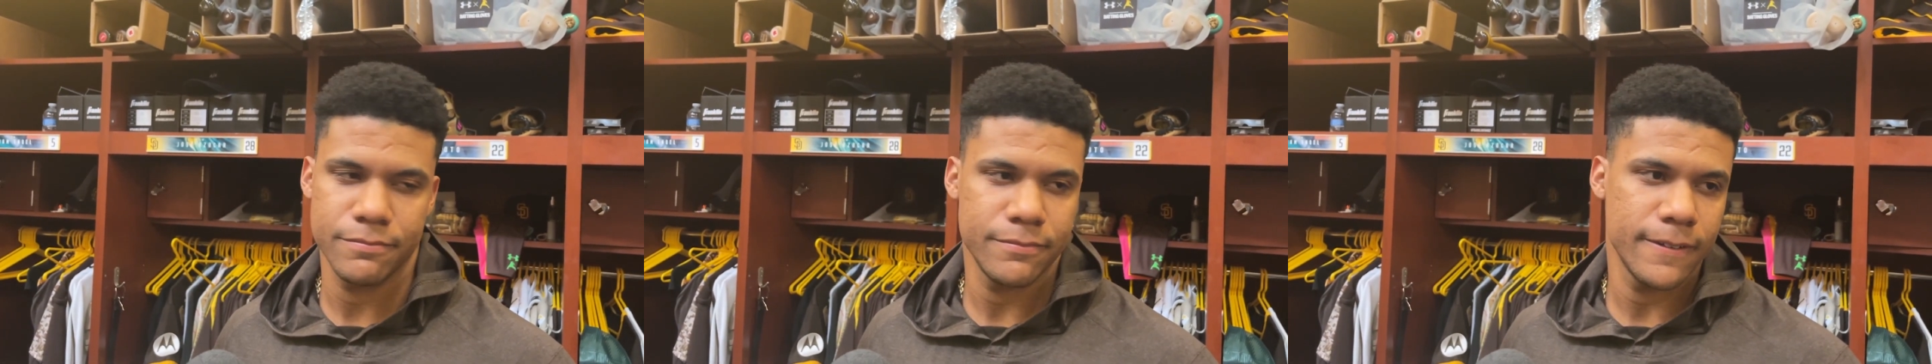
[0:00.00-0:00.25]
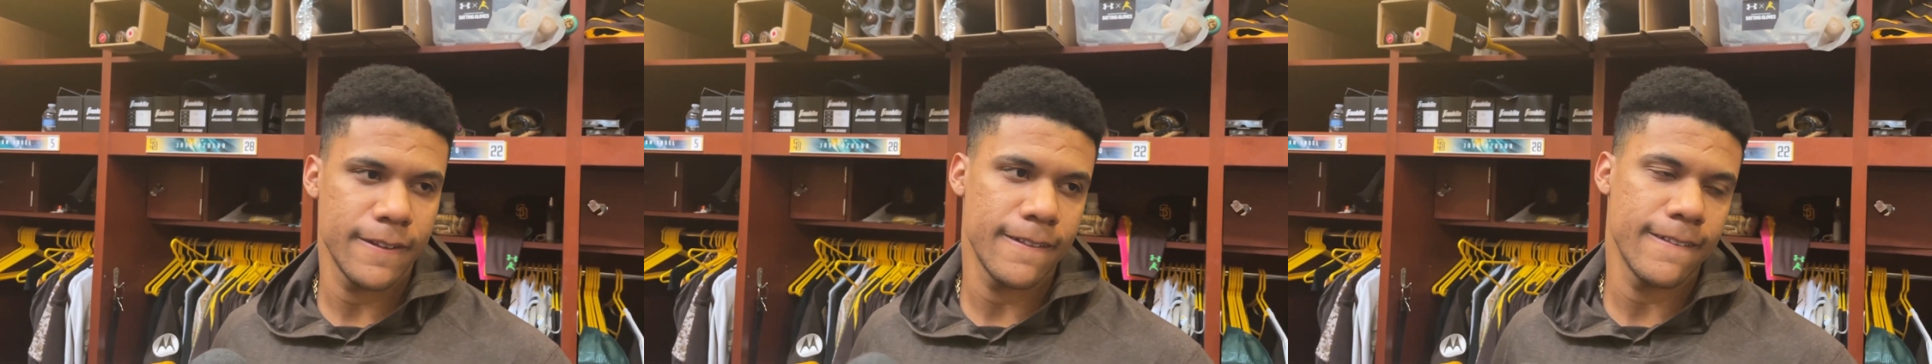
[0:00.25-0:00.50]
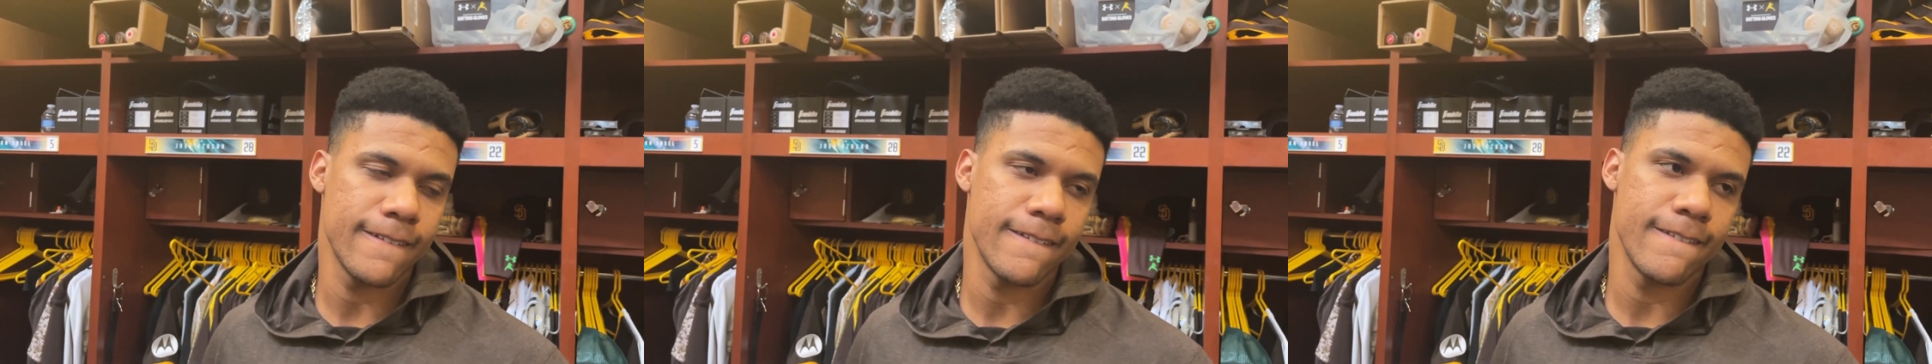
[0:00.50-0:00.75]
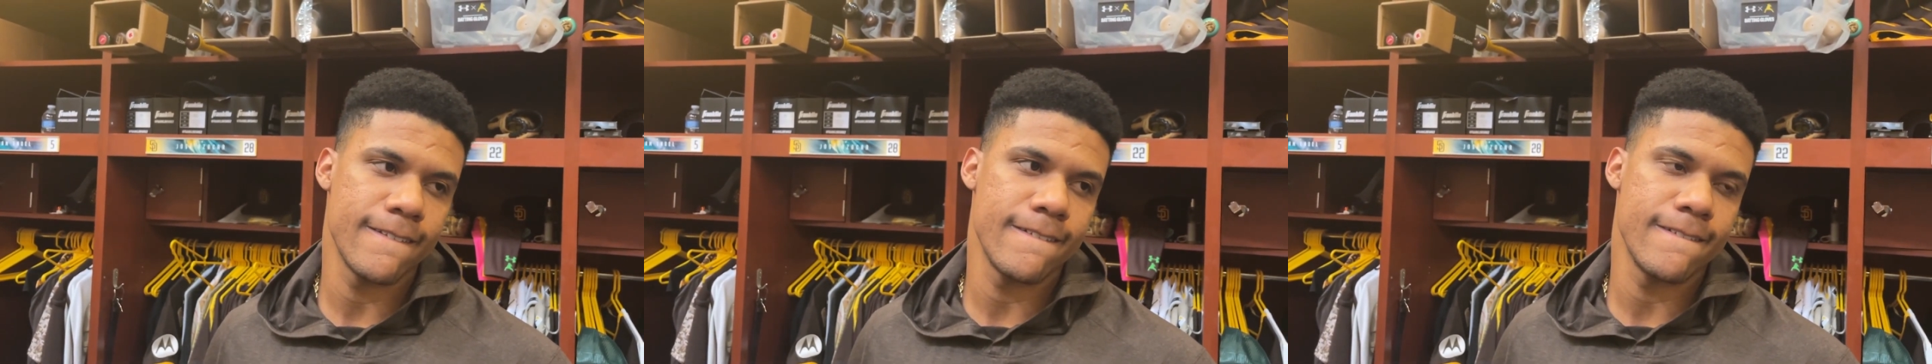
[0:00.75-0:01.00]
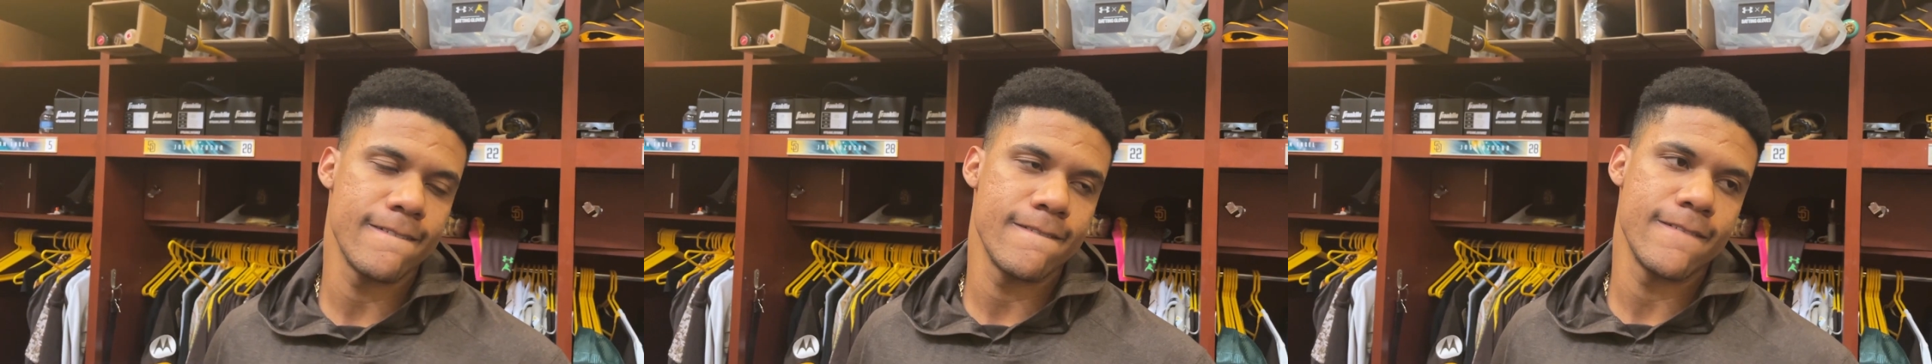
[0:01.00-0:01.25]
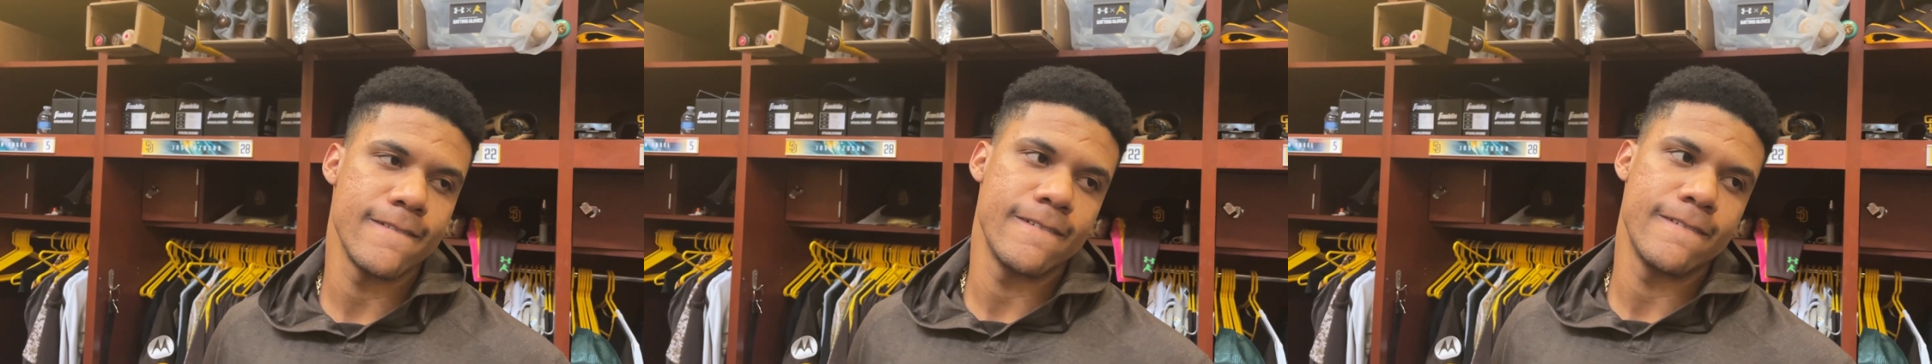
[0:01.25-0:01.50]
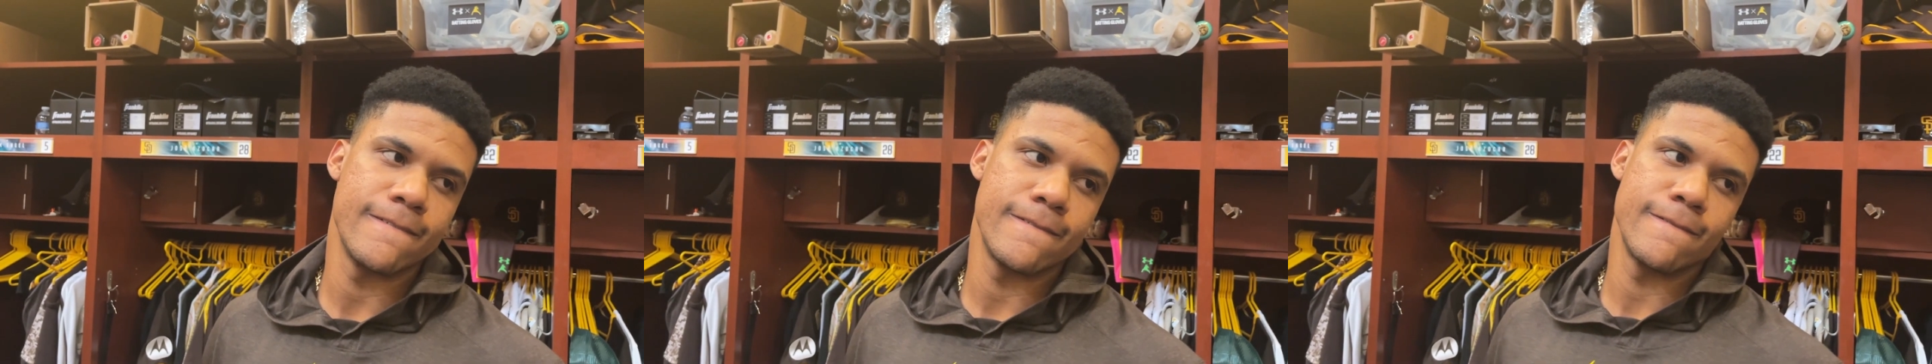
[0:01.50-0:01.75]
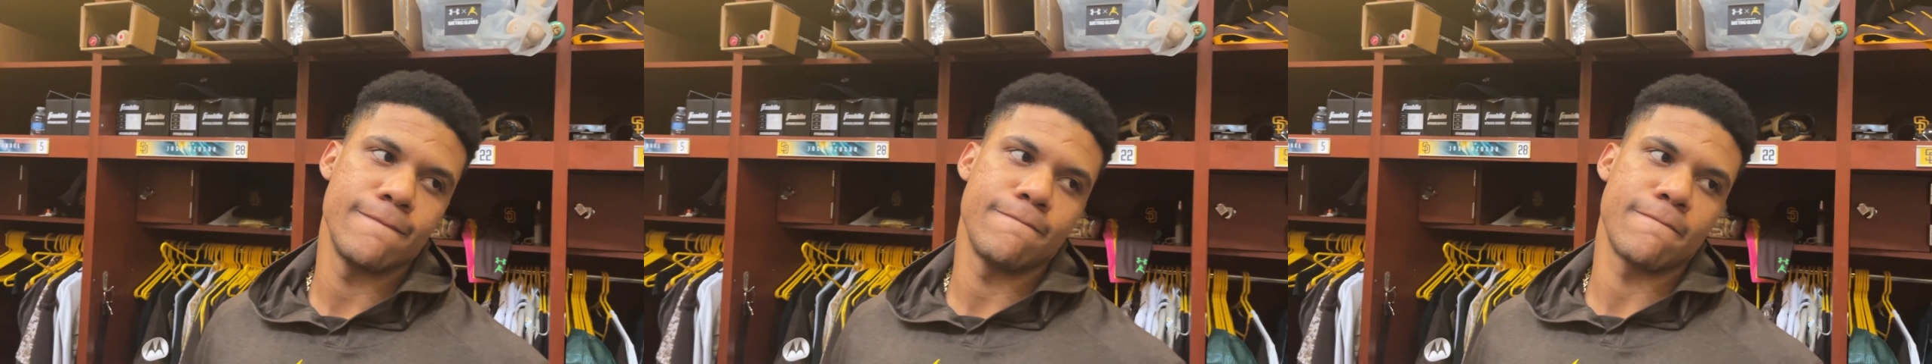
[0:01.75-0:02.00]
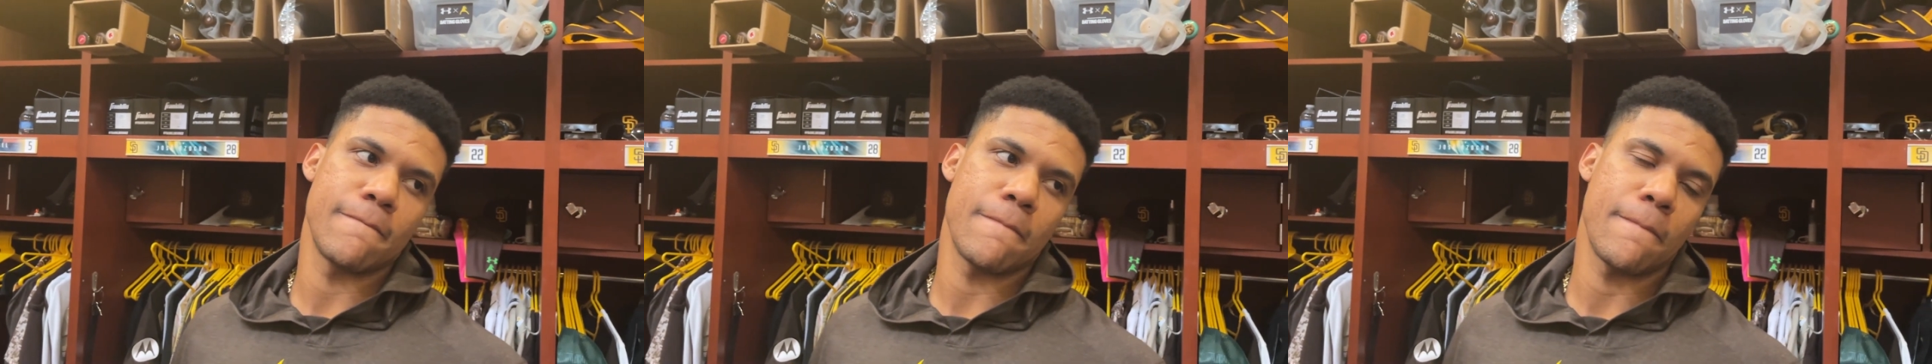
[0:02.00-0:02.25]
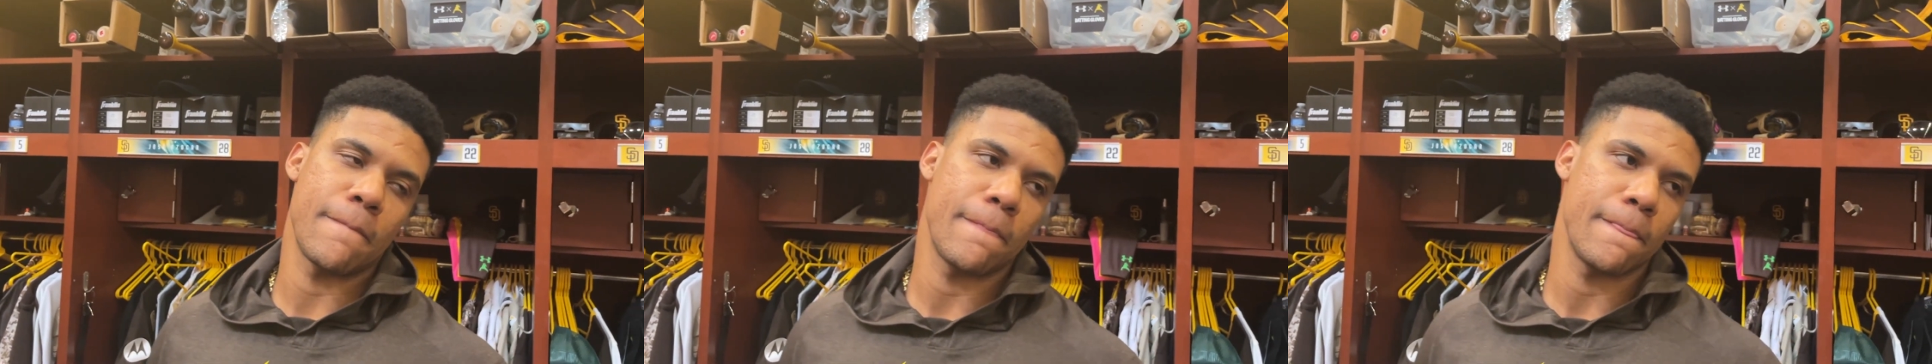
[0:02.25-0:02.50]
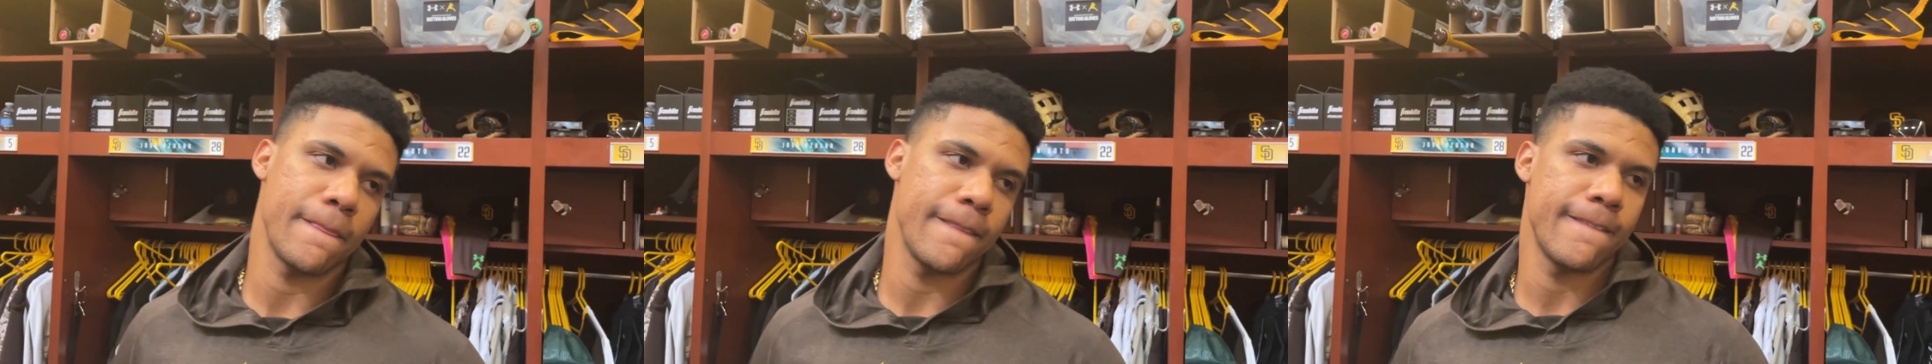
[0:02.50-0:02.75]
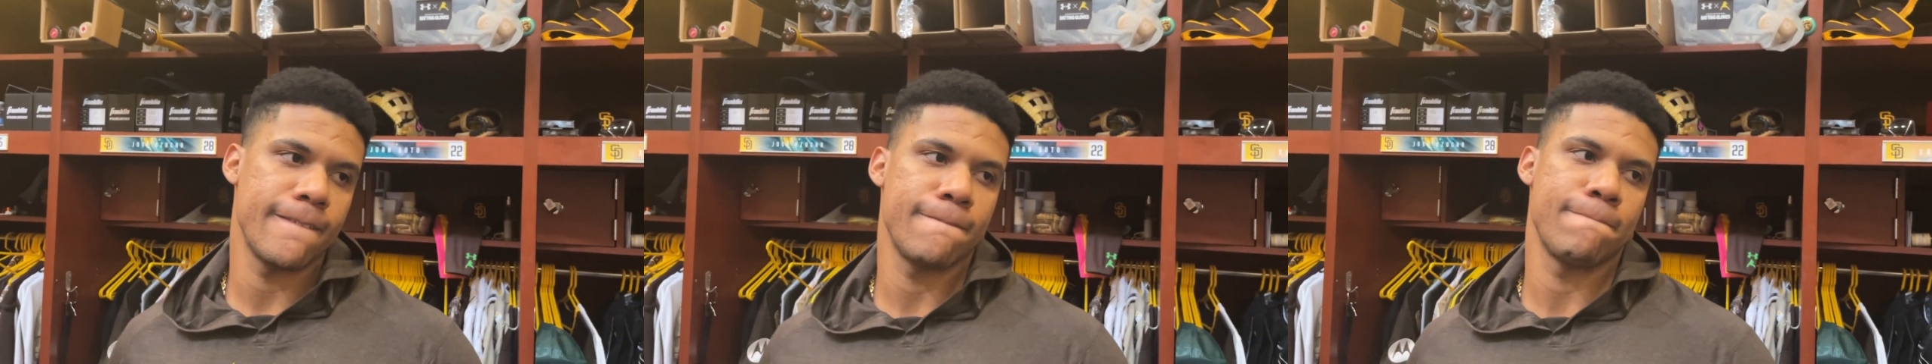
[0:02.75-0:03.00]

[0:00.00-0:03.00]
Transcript: I feel like it's just a continuation of what you were doing here,